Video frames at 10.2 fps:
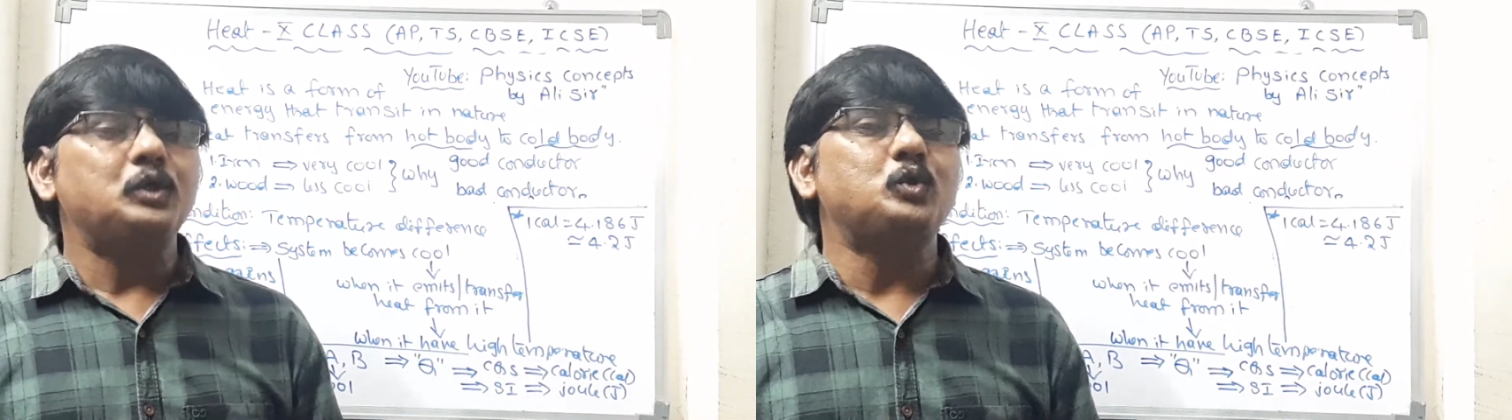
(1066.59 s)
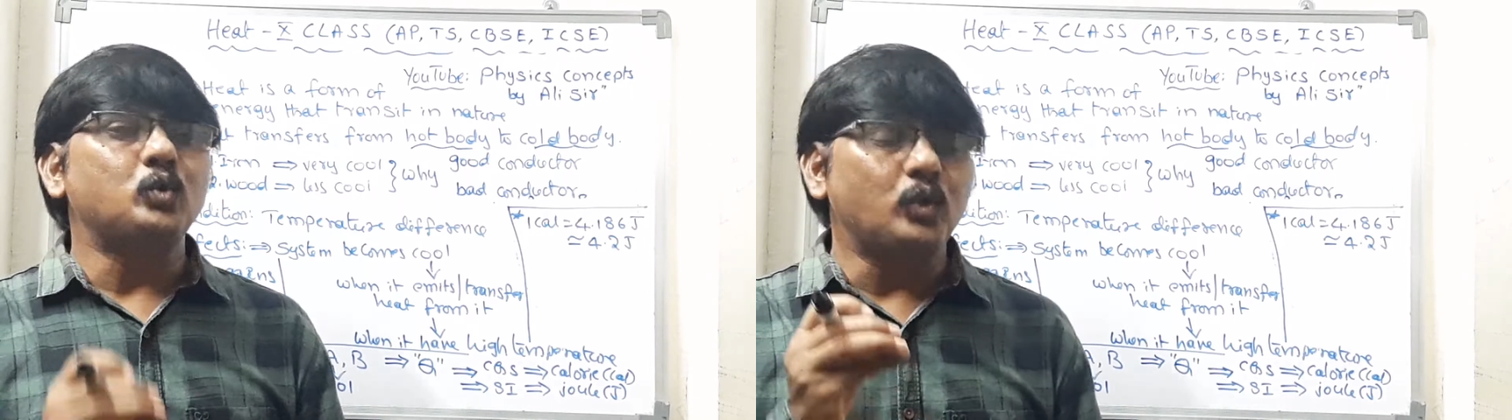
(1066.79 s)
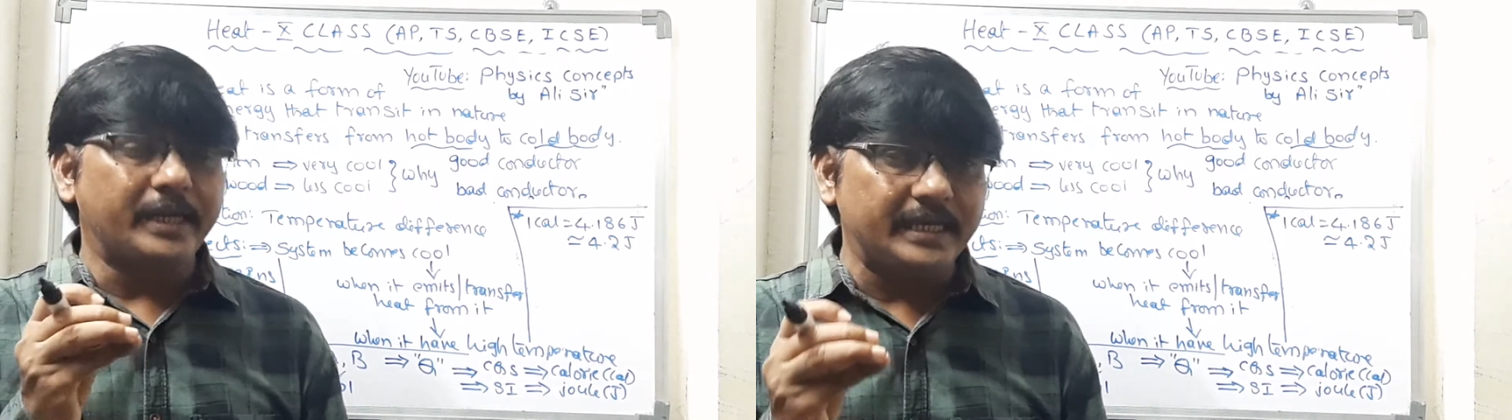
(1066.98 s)

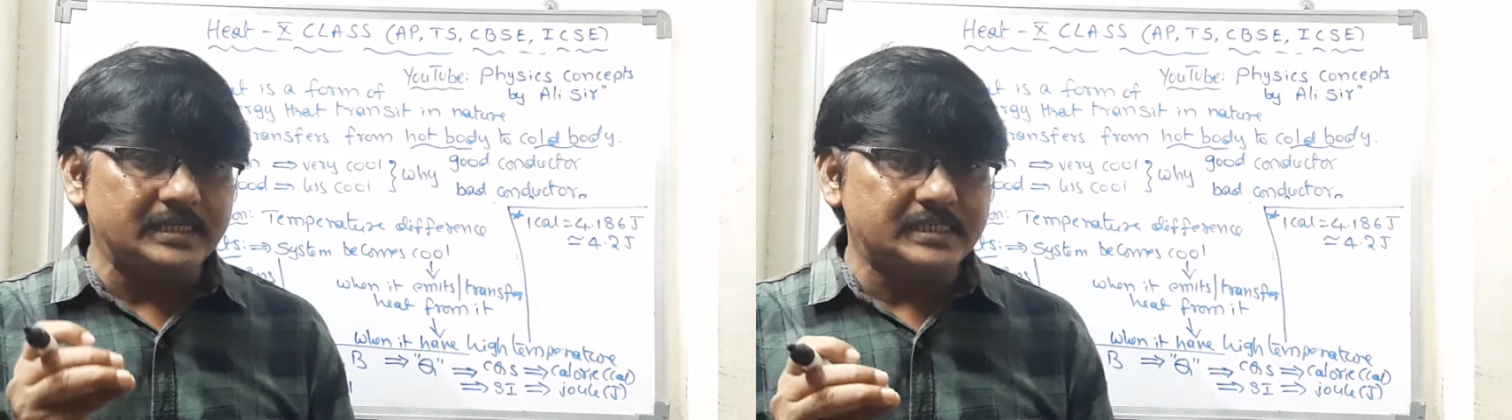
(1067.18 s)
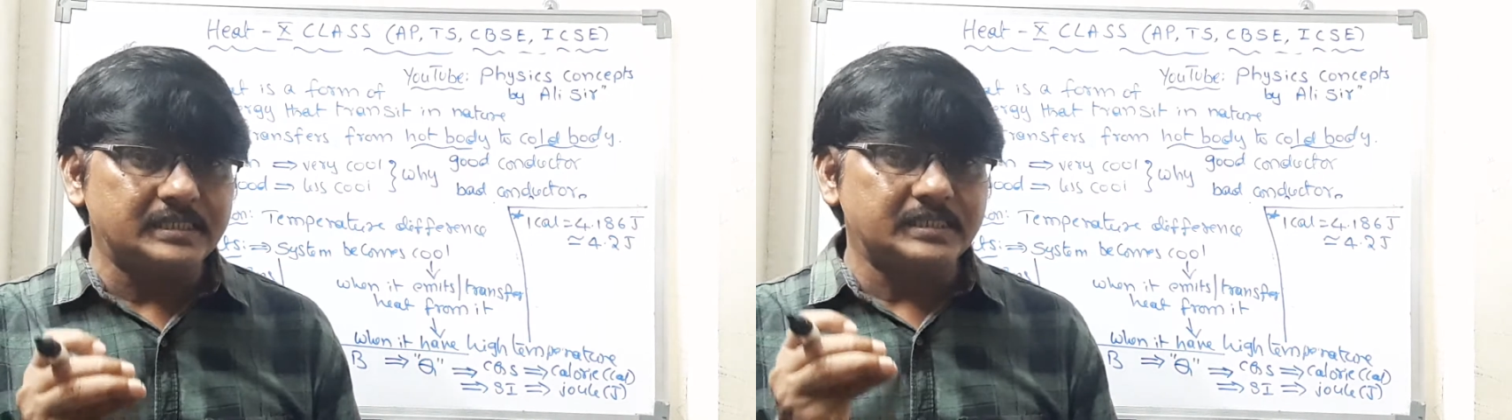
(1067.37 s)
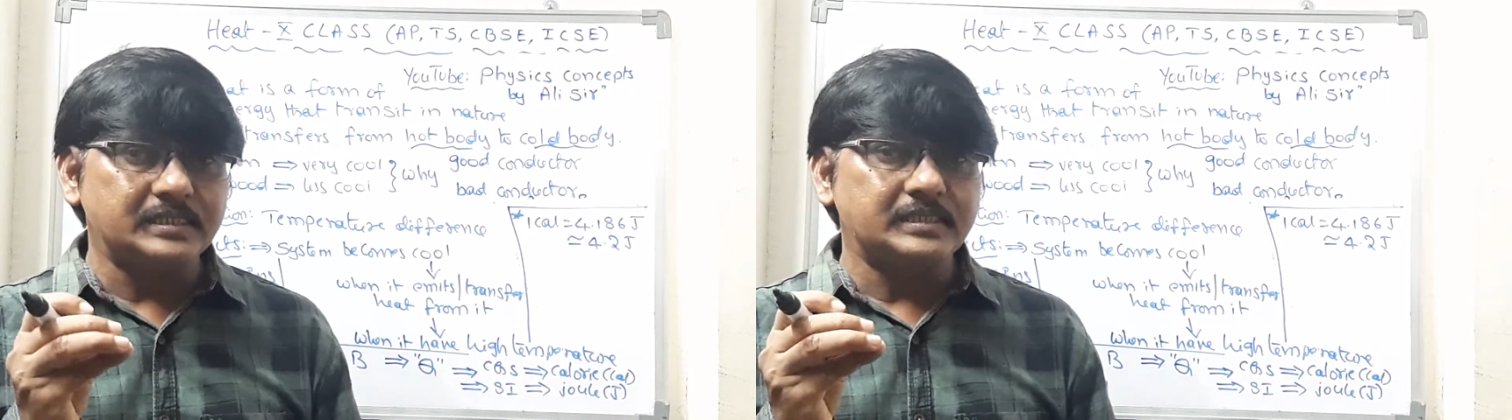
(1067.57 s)
to
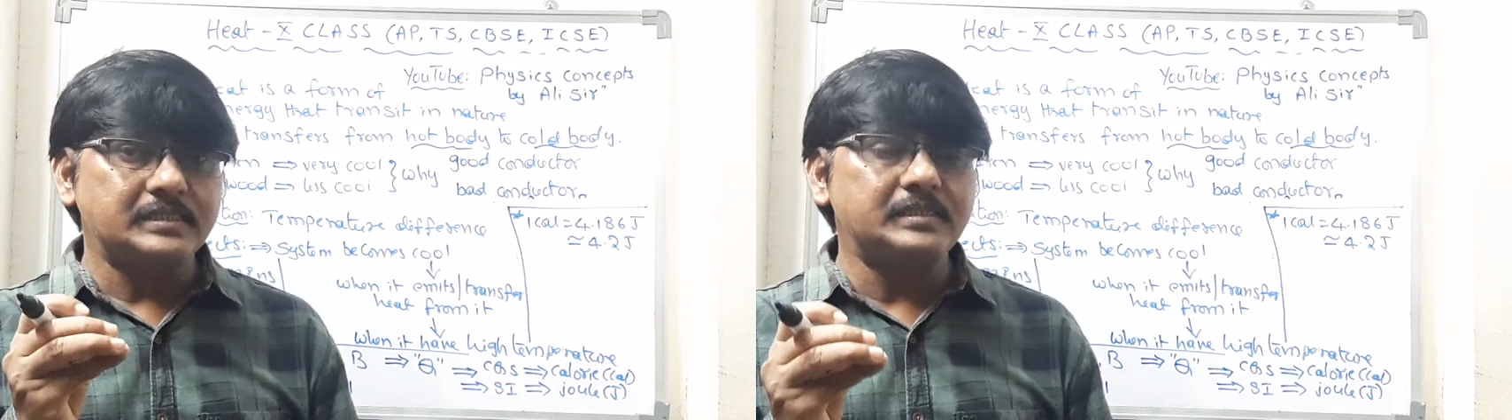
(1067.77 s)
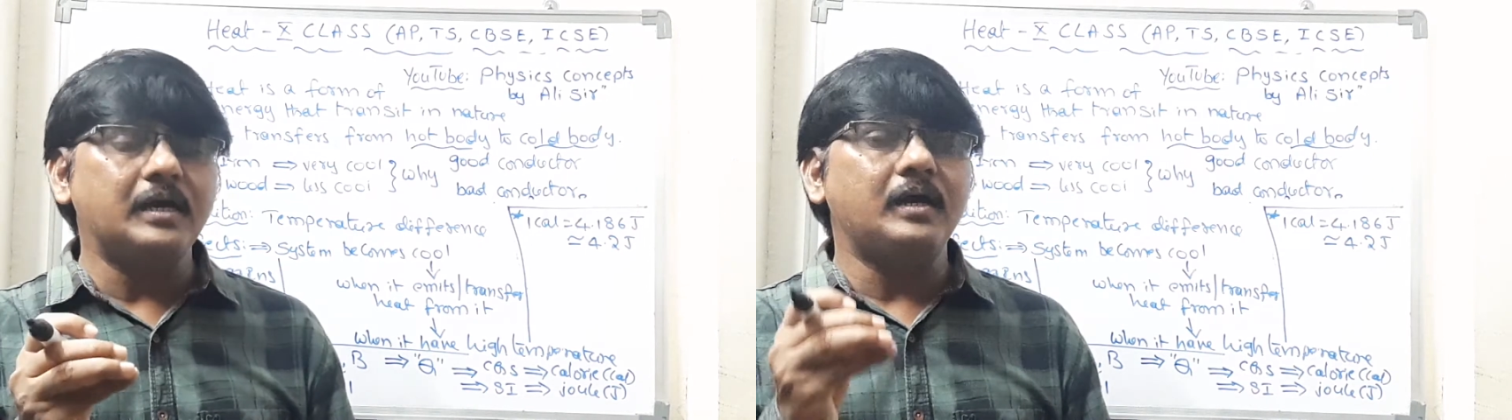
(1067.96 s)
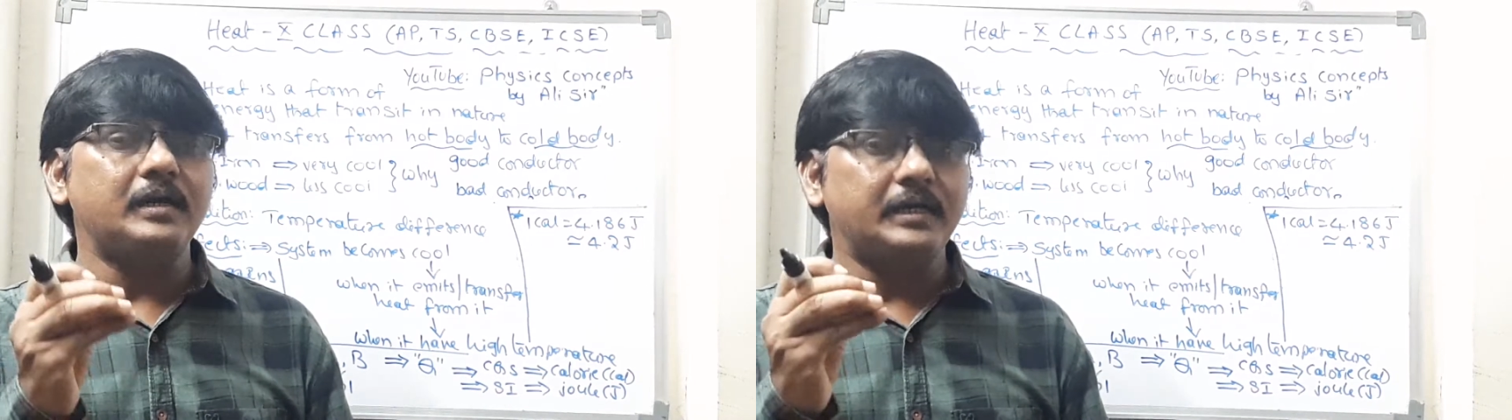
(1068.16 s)
raise
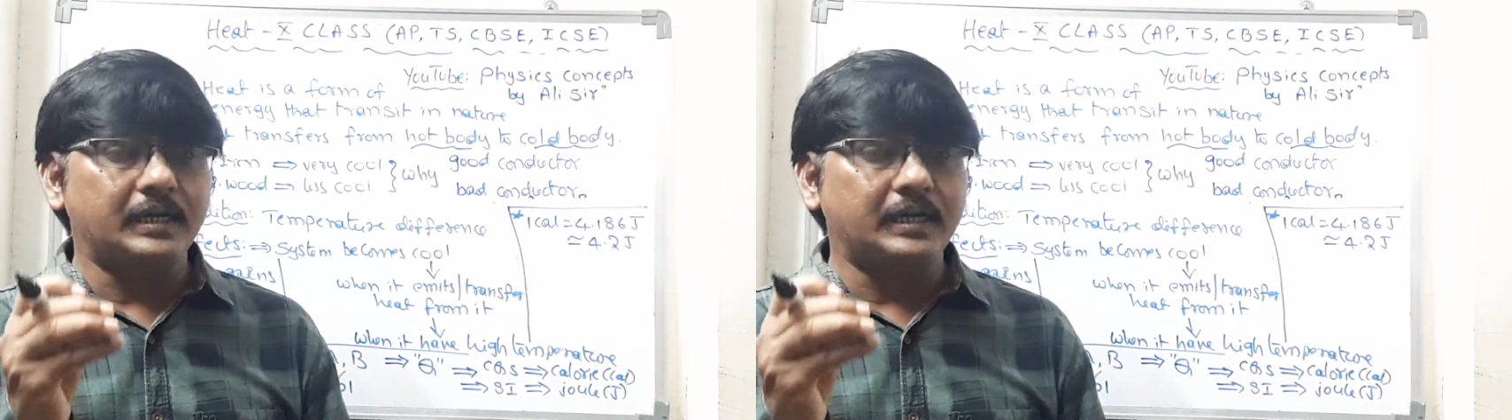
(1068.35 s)
the